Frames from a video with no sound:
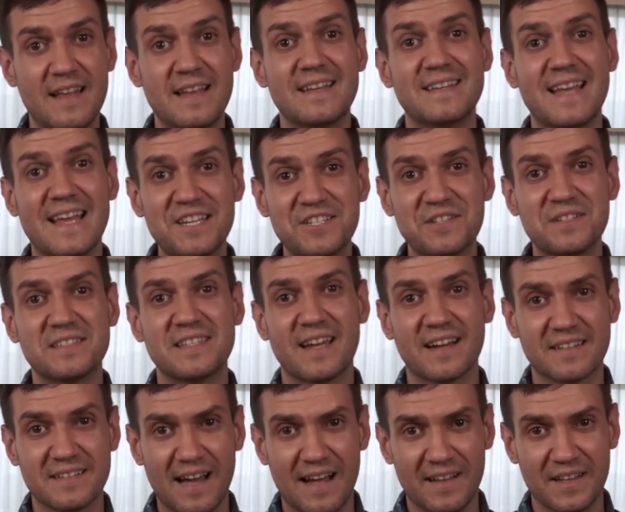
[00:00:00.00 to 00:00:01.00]
nascent
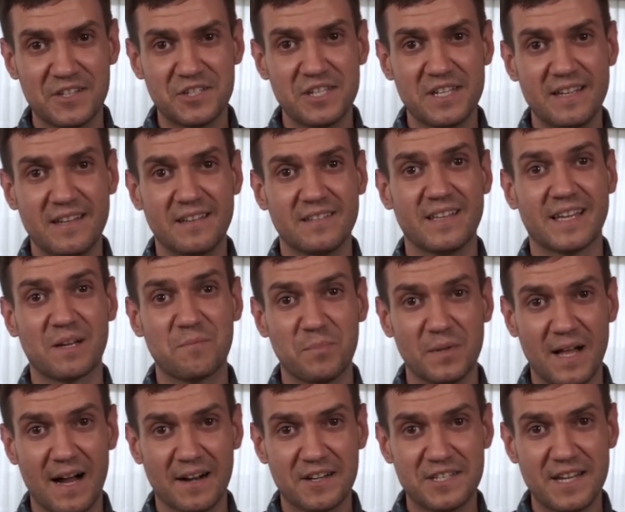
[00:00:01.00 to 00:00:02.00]
technology like
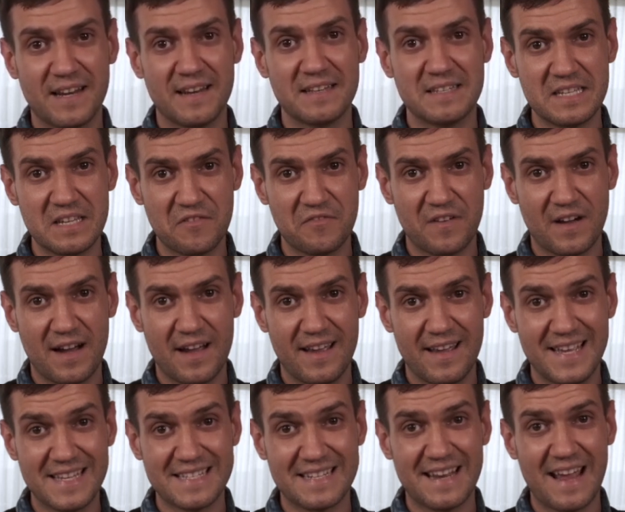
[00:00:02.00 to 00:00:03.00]
blockchain and
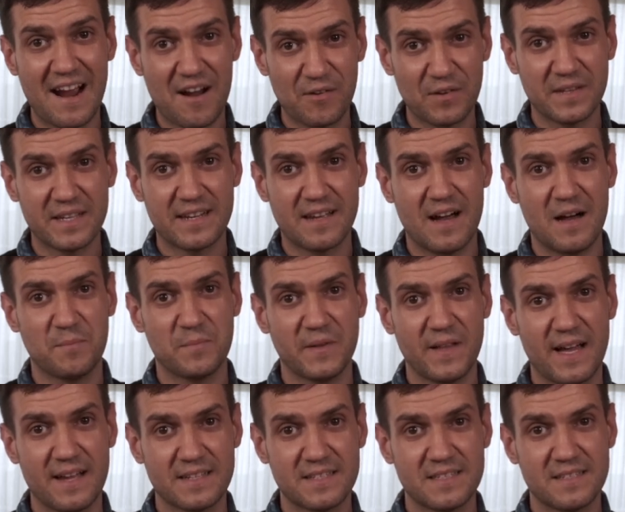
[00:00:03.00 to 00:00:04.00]
DeFi is inherently
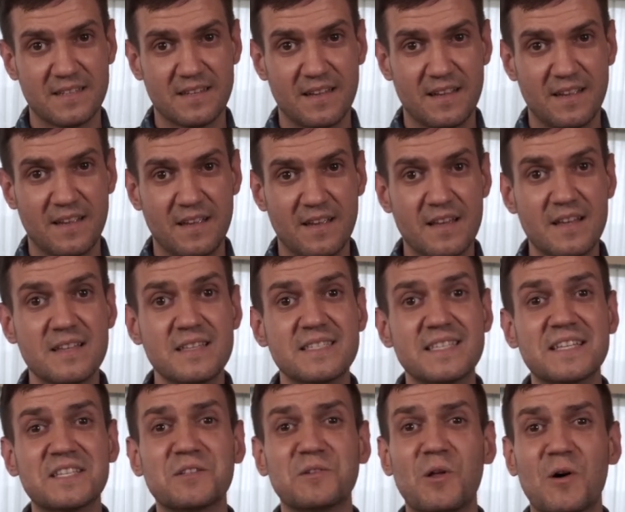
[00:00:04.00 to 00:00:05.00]
complex.
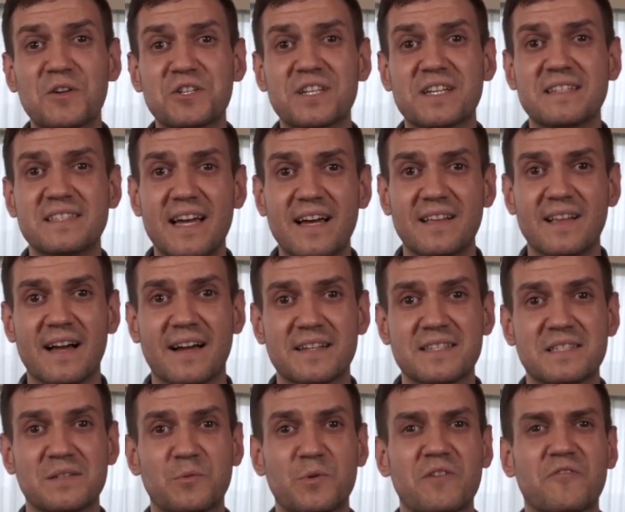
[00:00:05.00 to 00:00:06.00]
Since launching
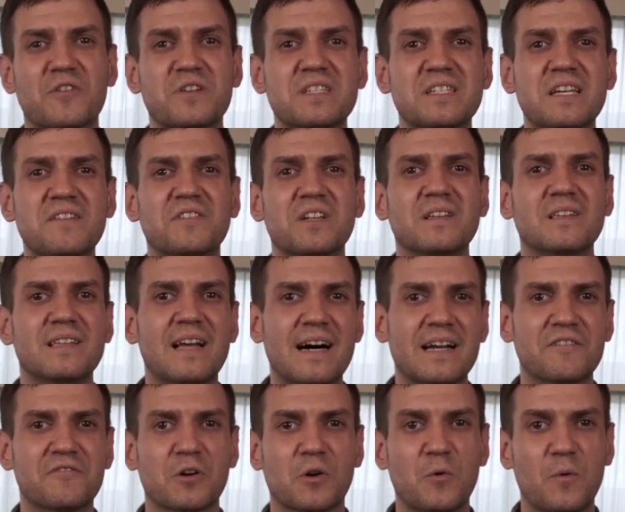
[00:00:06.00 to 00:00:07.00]
TELx, we've received a lot
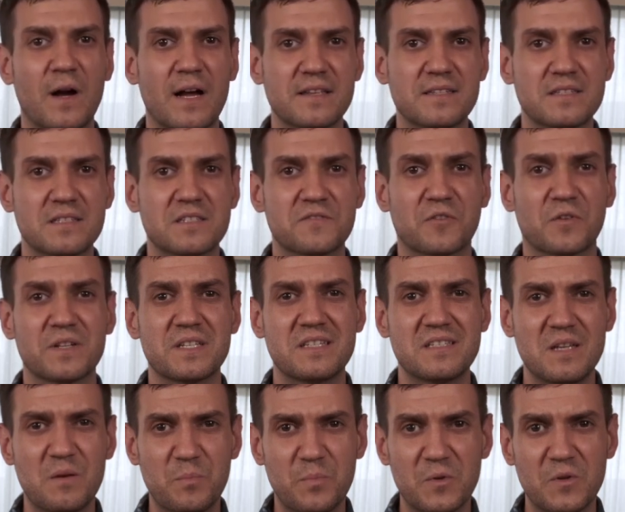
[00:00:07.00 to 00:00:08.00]
of requests for a
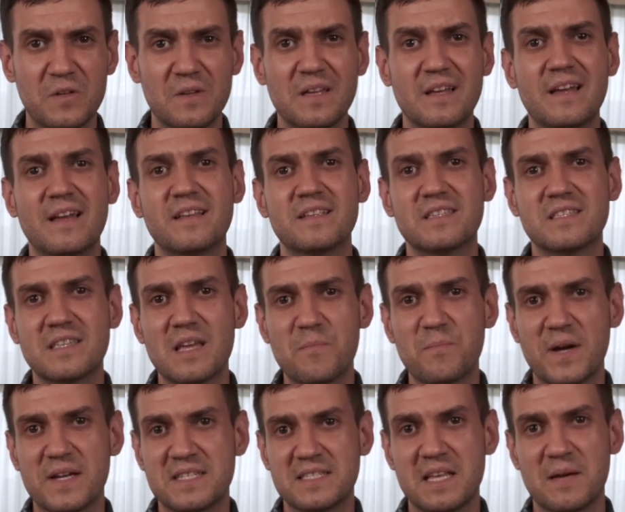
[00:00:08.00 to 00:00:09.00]
simple, step
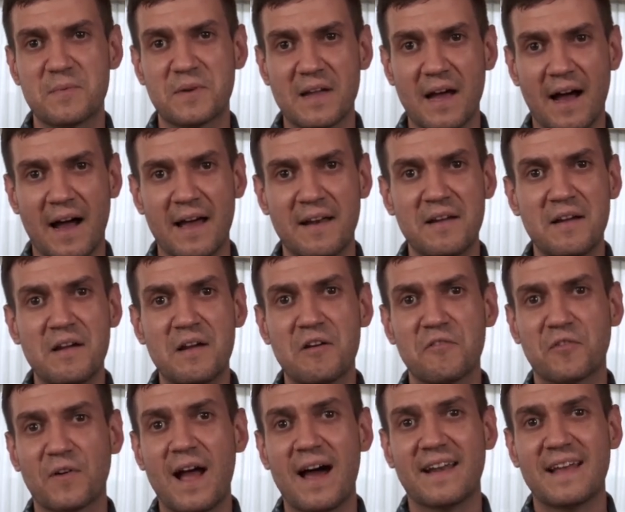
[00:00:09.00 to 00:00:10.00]
by step guide
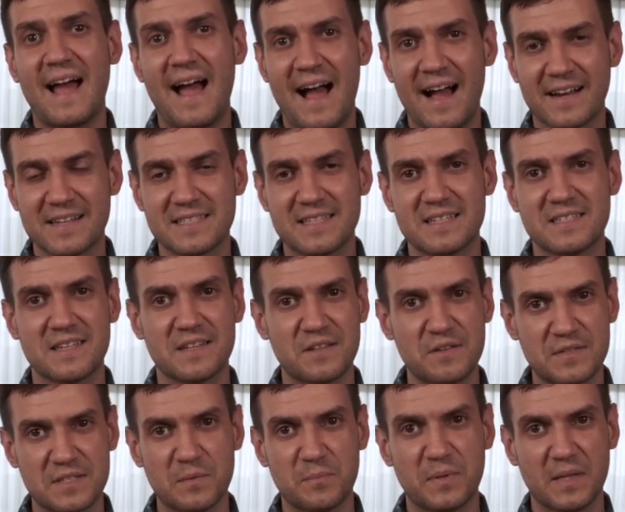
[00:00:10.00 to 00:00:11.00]
for how to access and
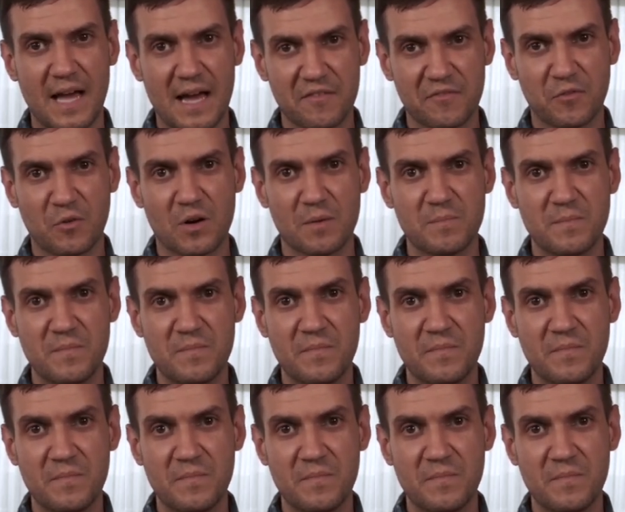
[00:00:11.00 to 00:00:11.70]
use the platform.